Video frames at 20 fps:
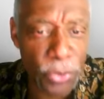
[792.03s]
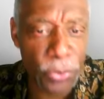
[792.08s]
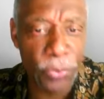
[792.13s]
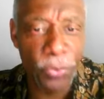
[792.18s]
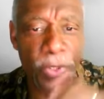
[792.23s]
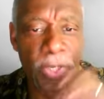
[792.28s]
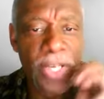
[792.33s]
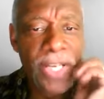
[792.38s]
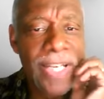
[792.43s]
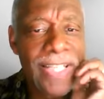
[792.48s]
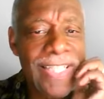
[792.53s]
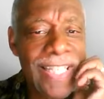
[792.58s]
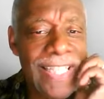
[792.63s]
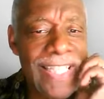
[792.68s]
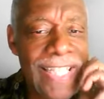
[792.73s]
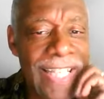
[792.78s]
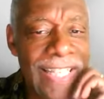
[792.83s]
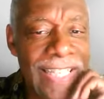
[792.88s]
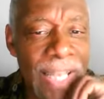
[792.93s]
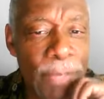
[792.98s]
It says,
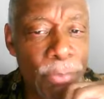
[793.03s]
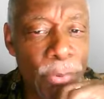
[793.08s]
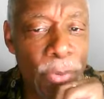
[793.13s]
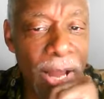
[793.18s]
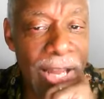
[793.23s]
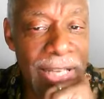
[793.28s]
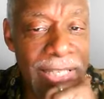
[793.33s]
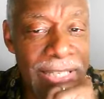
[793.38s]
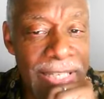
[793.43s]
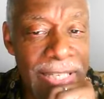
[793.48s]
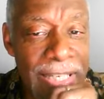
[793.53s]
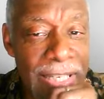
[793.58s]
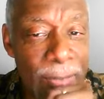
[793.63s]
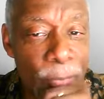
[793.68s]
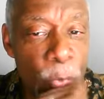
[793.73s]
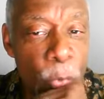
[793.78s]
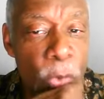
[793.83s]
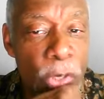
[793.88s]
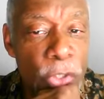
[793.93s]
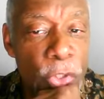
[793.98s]
then they brought to
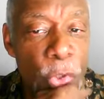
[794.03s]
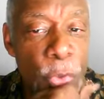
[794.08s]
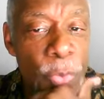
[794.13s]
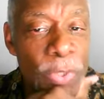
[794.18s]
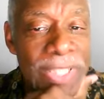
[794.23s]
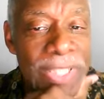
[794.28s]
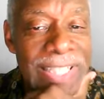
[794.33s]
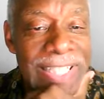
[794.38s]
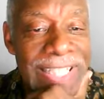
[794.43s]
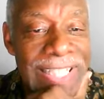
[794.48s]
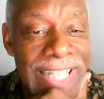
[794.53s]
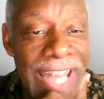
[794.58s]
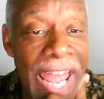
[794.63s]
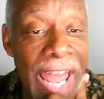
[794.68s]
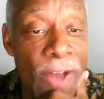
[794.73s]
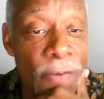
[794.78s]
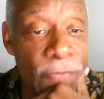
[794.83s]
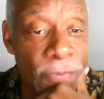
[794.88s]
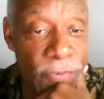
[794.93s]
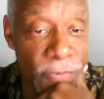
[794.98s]
him one who was
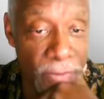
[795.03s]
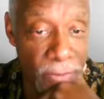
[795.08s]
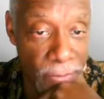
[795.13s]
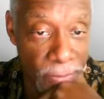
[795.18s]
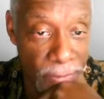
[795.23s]
deaf